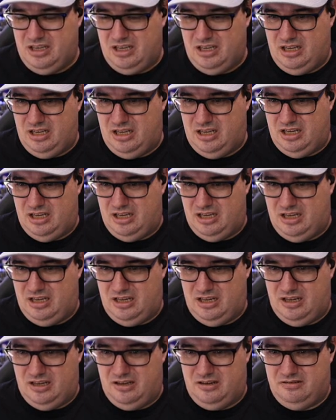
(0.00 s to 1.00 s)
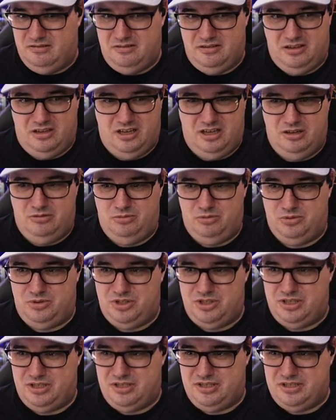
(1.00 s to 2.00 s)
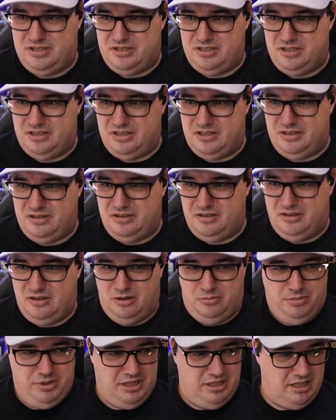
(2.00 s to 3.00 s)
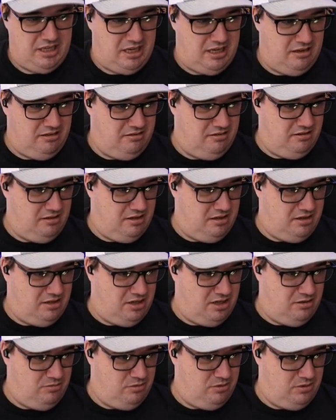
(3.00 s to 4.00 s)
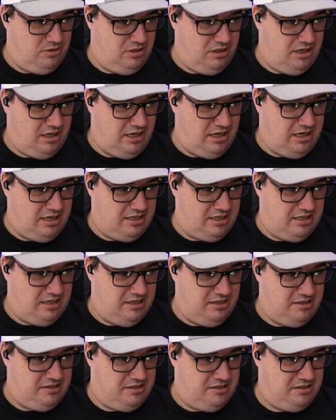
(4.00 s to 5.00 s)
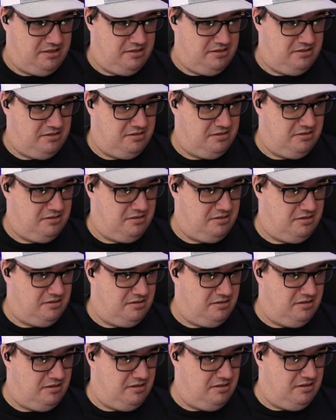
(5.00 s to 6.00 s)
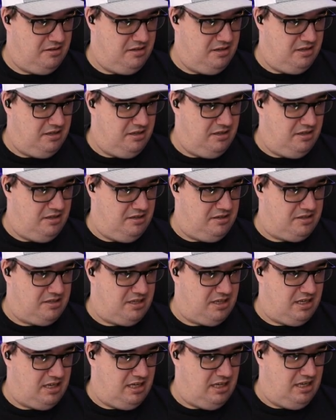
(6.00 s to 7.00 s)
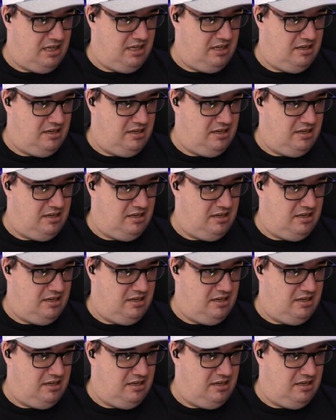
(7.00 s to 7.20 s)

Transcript: I will just copy that and I will add it as a